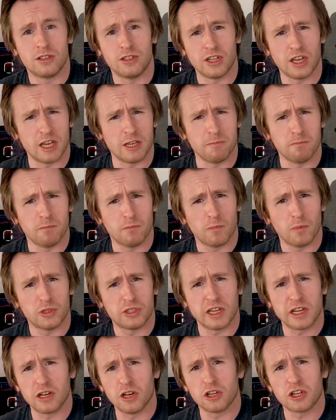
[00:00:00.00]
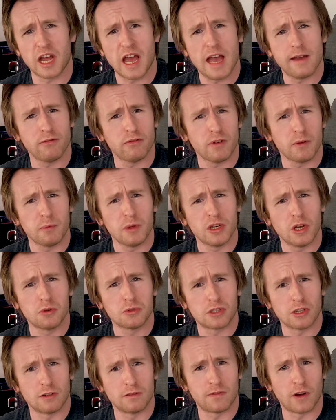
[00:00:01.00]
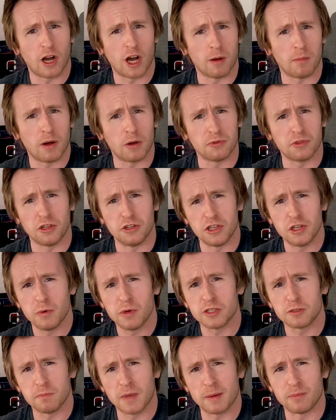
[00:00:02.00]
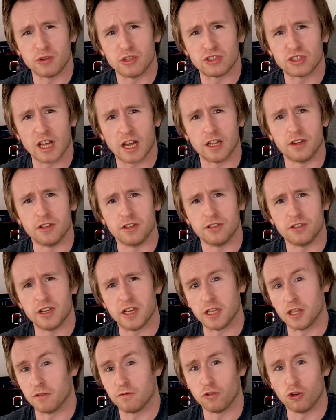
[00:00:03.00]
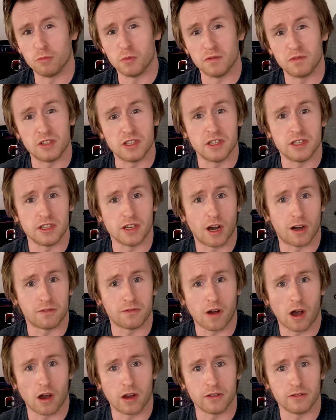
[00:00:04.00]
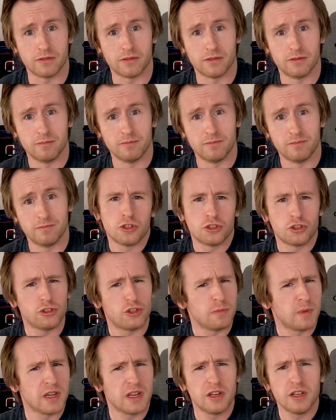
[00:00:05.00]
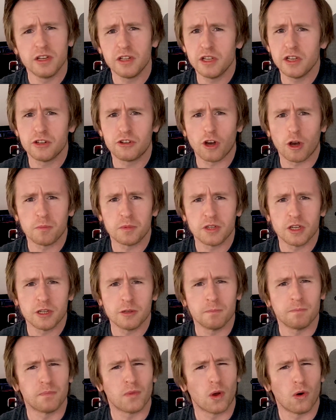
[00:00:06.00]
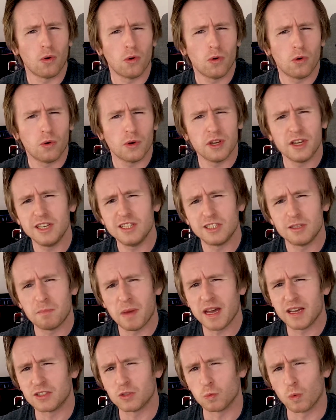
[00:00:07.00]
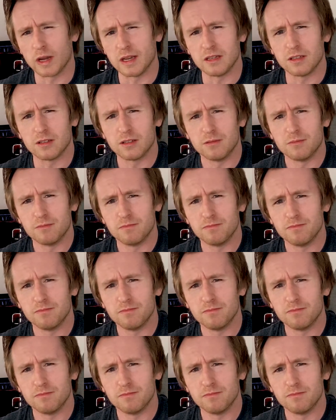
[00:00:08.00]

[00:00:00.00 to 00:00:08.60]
Today, we're taking a look at everything we know so far about the newest memory standard in the form of DDR5. Should you be an early adopter, or is it better to wait?